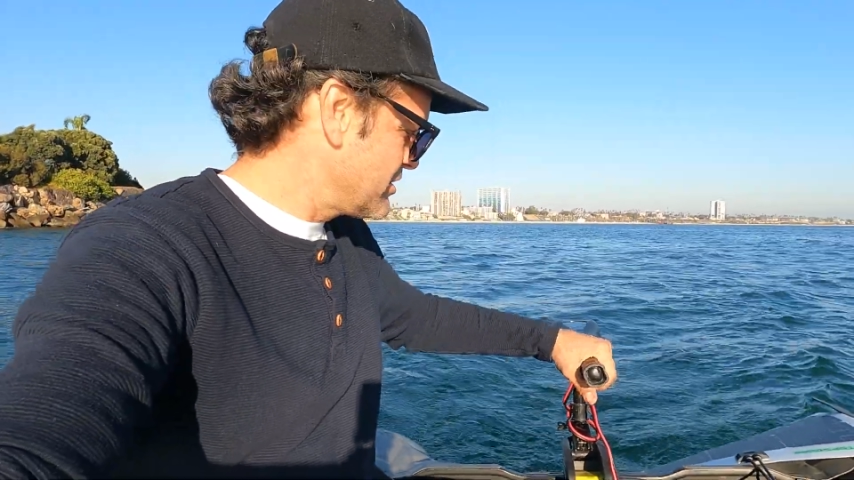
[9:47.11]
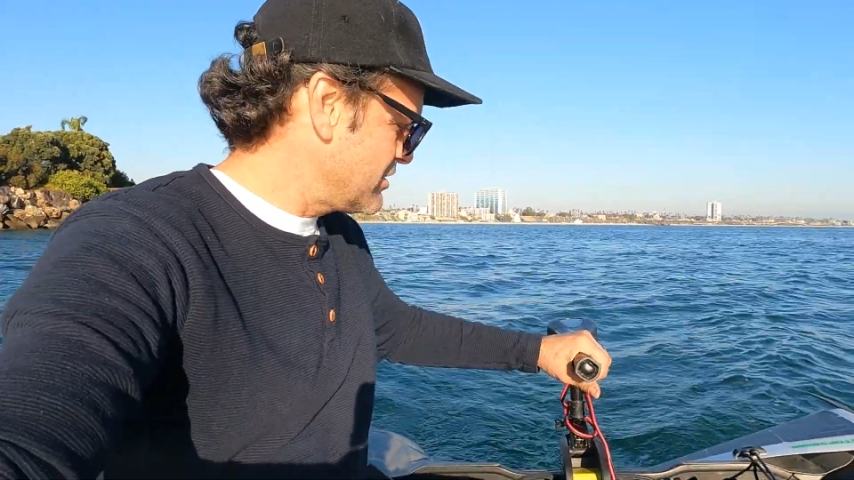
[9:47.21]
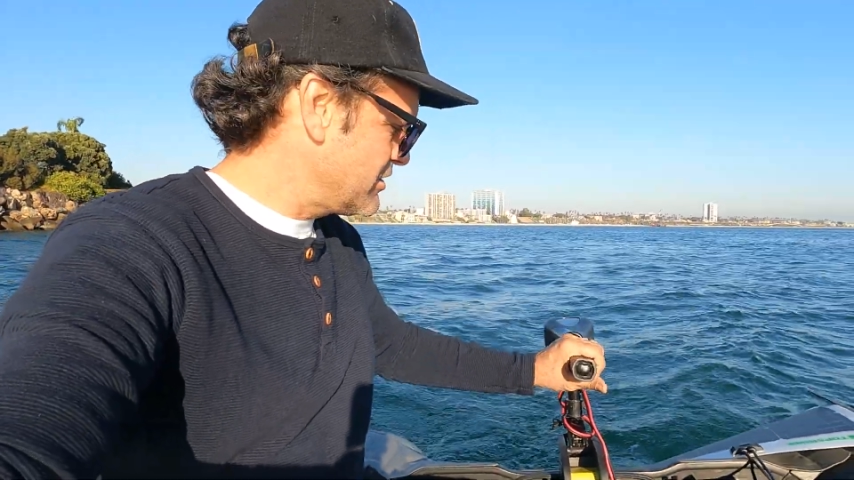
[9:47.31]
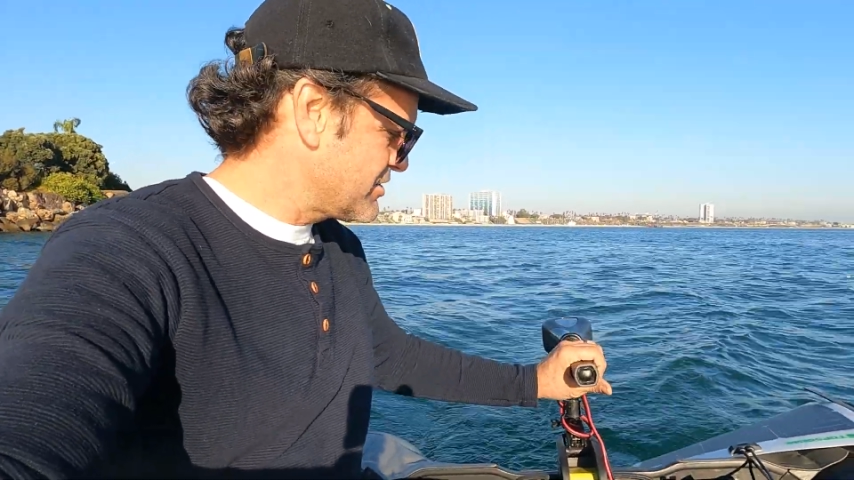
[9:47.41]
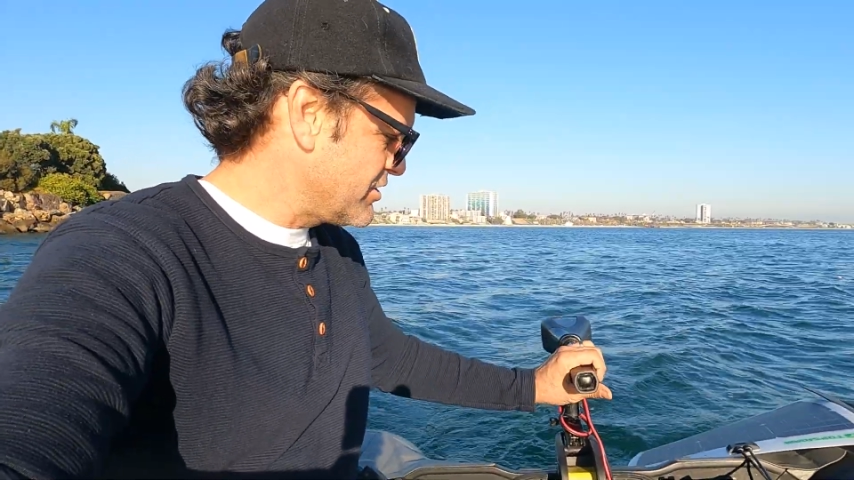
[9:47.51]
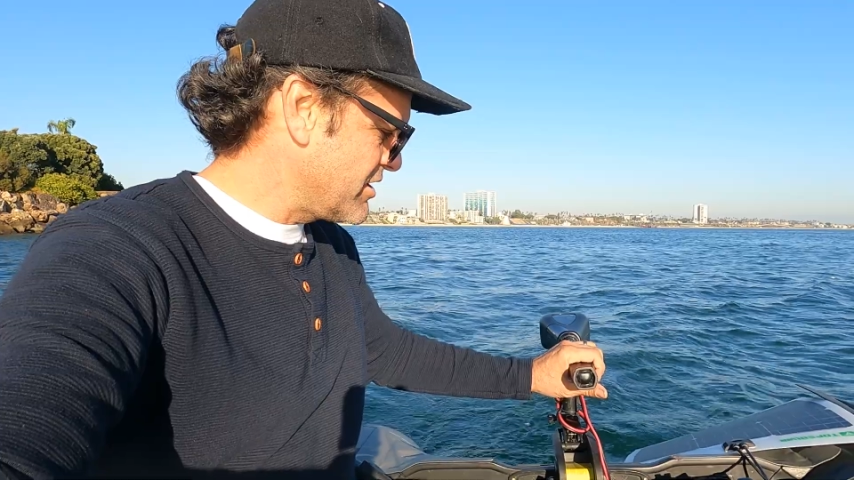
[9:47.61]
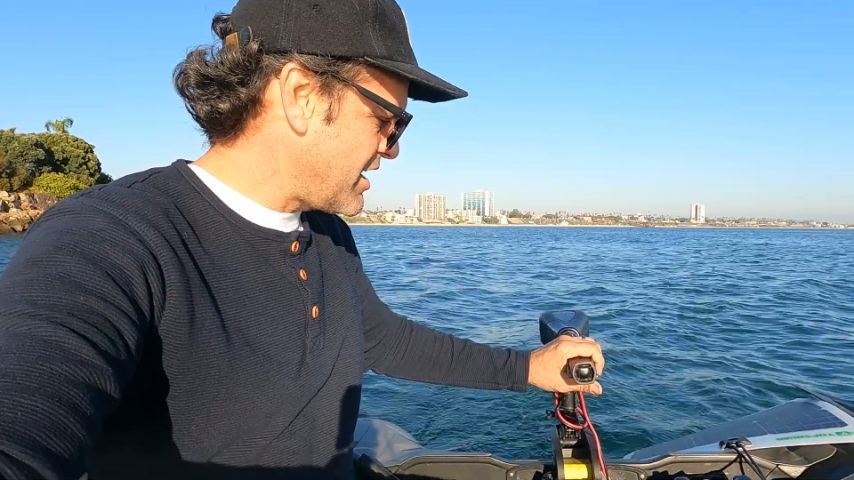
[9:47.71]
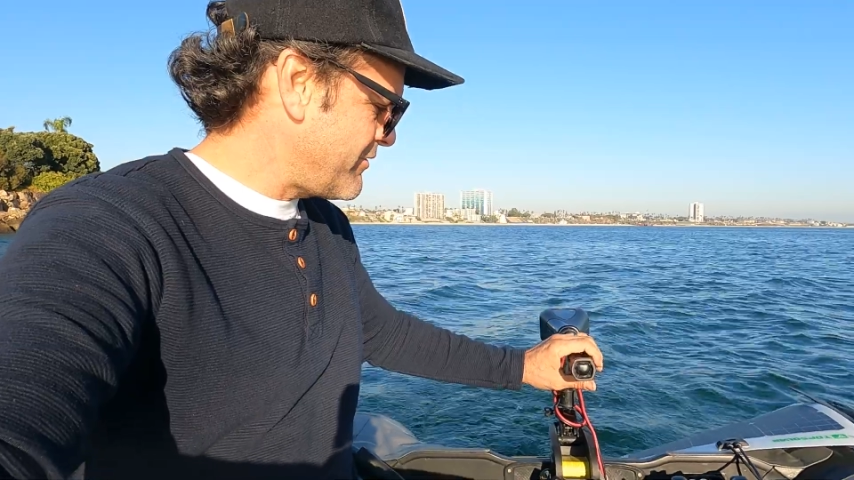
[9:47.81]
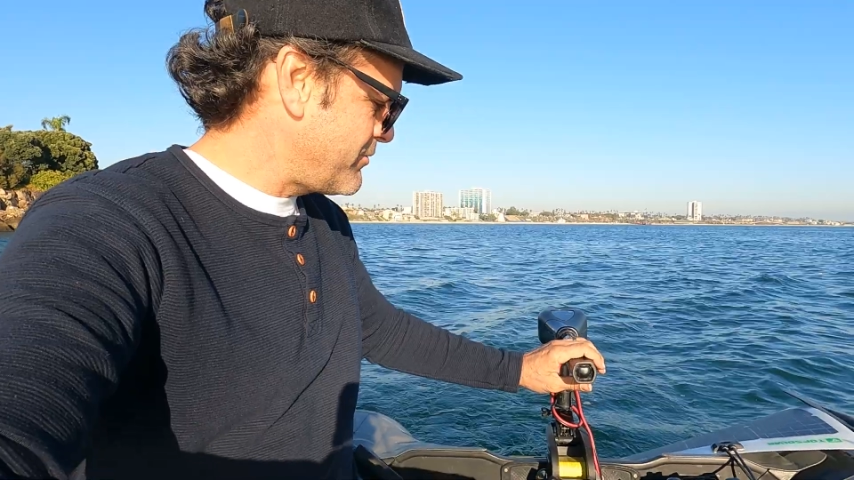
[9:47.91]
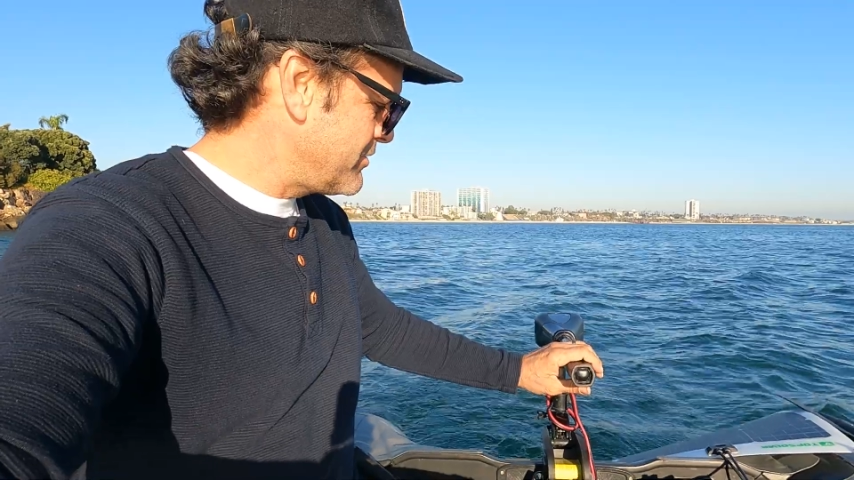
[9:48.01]
So let's turn it
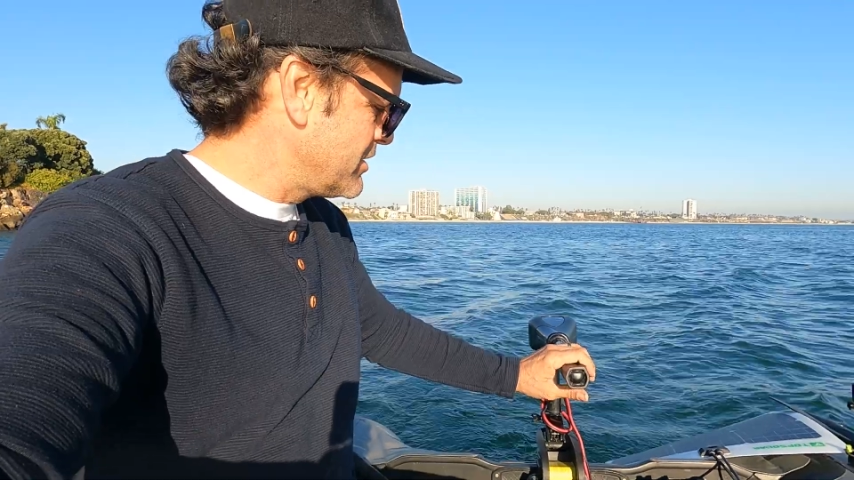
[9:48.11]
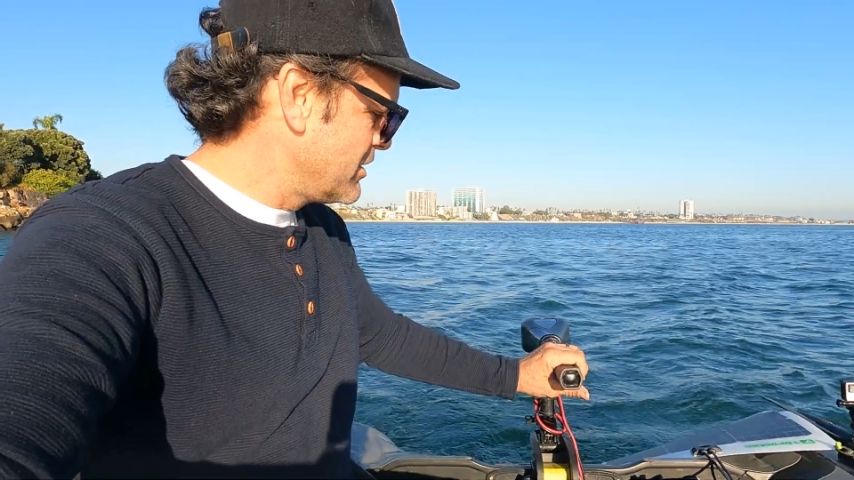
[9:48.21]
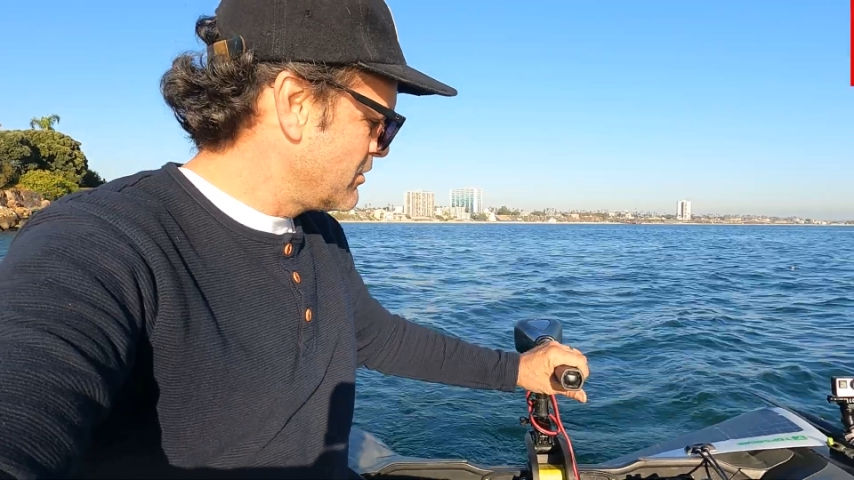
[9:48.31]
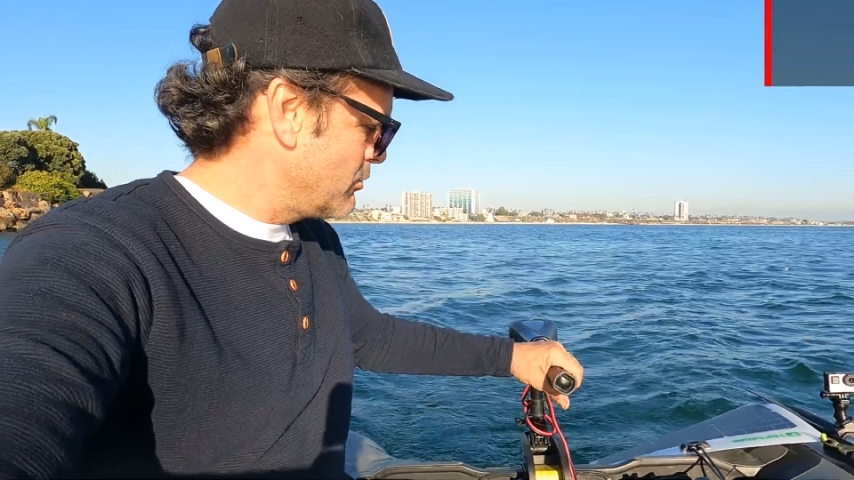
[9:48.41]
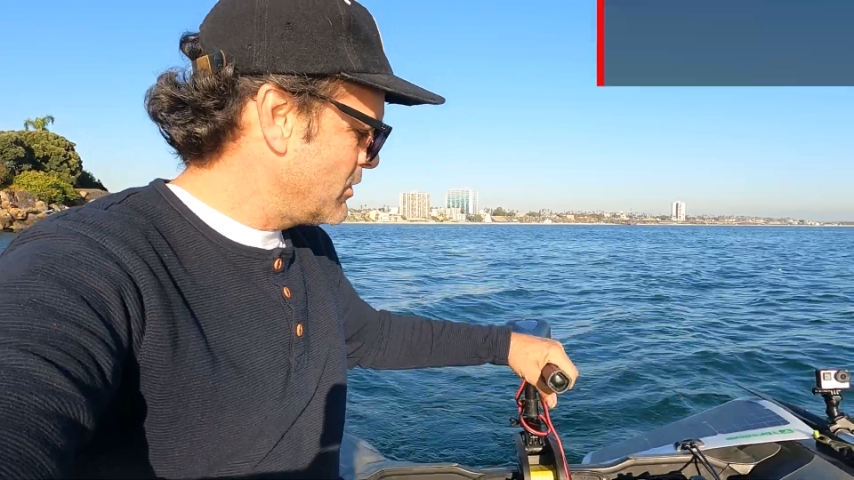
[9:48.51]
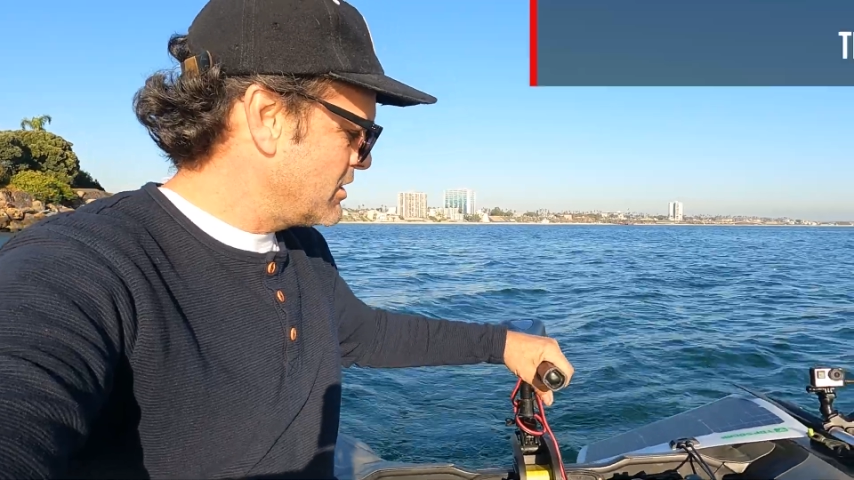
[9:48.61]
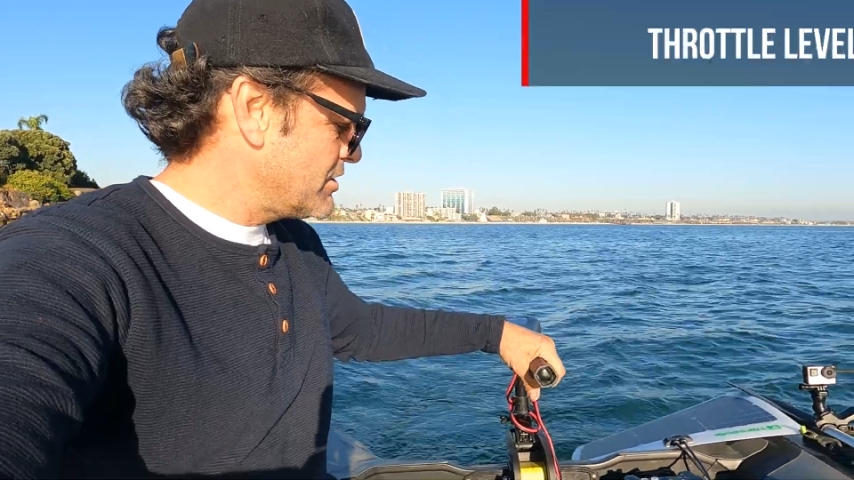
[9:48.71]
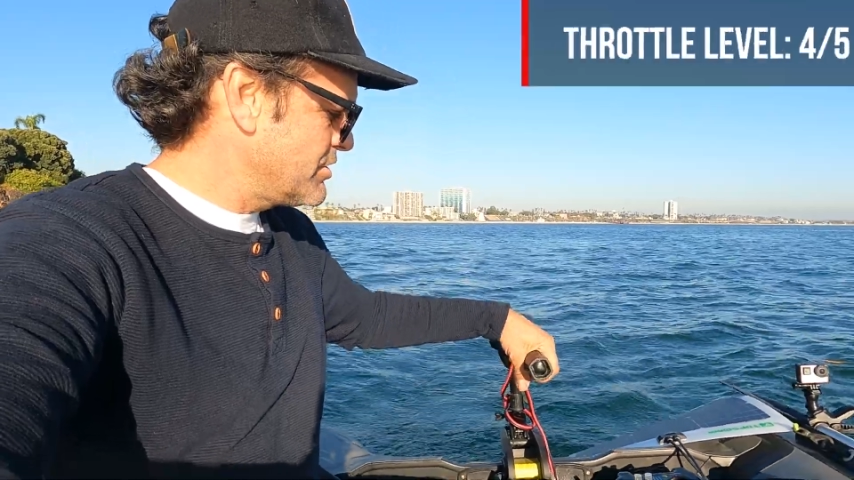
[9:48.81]
off. One,